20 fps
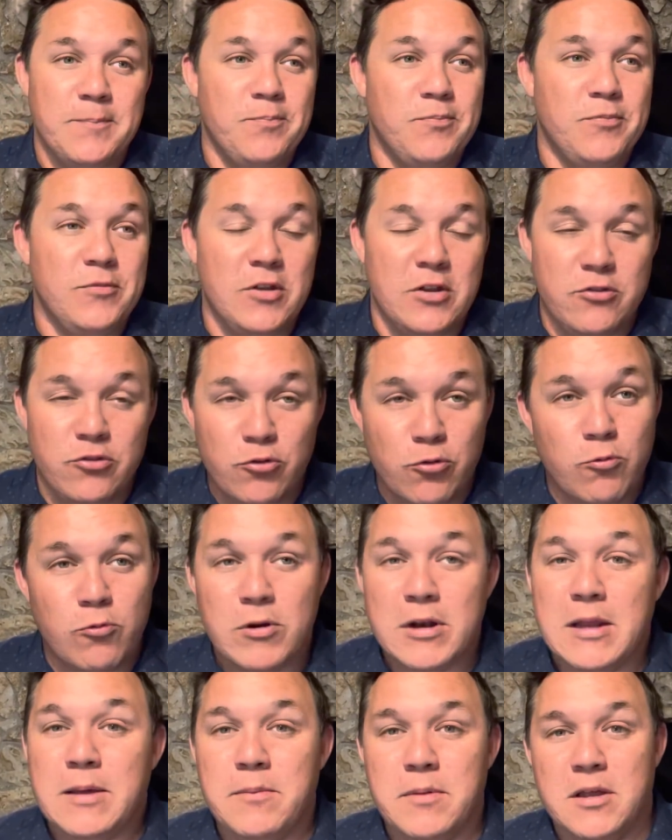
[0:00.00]
the
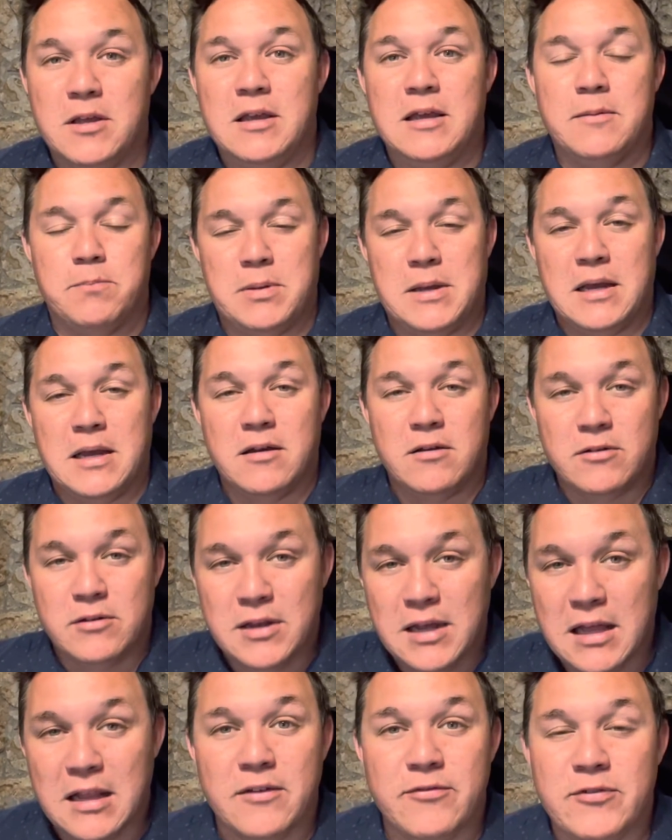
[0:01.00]
20 million pound
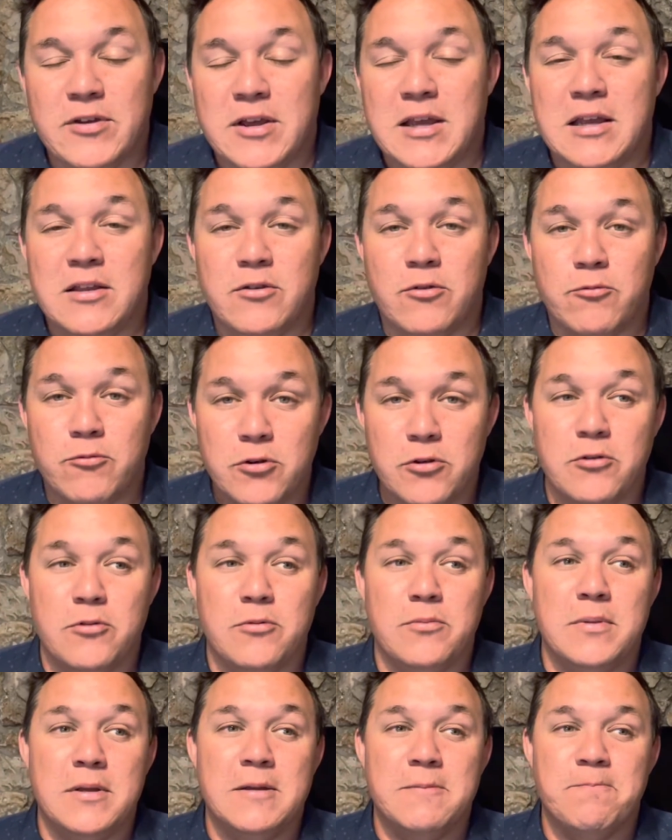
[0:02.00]
elephant in the
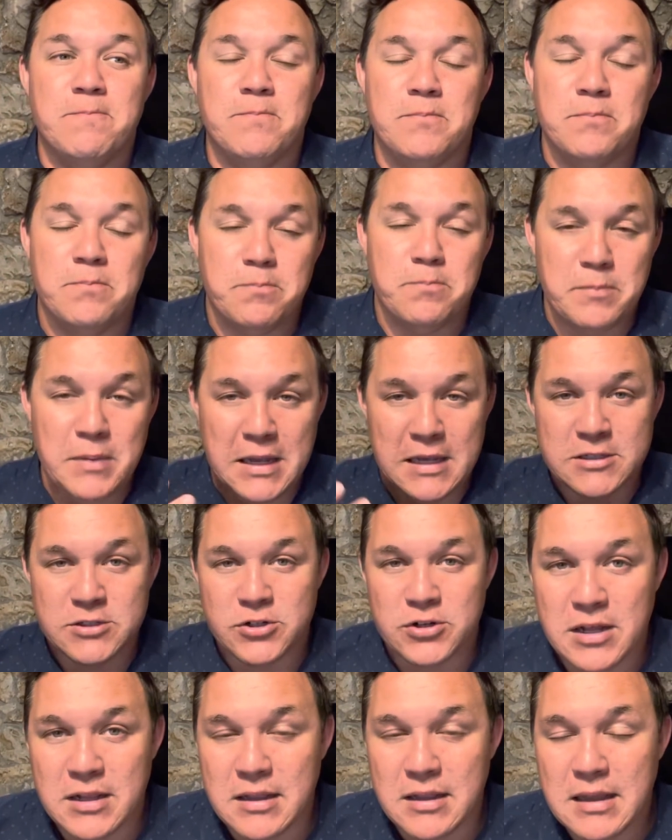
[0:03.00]
room because they're
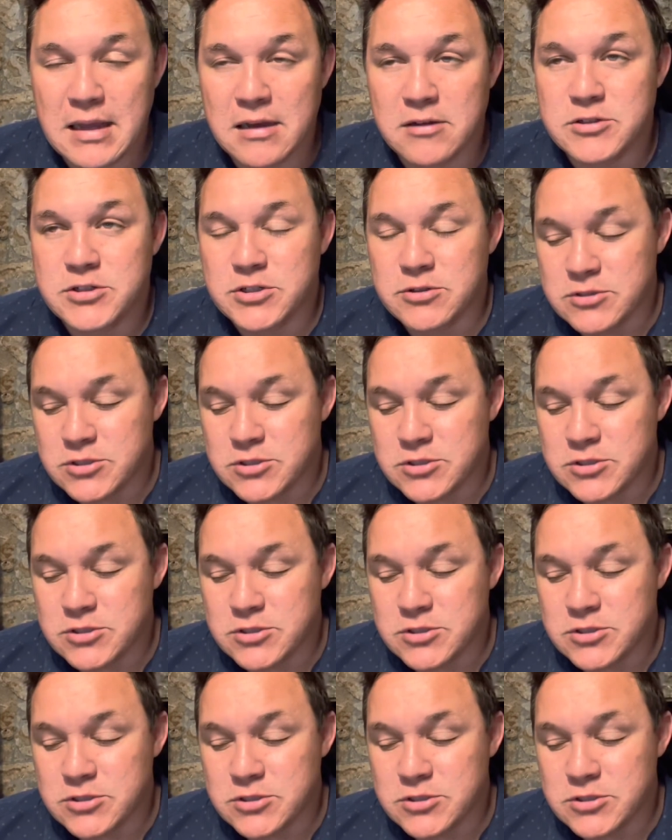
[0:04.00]
not allowed to.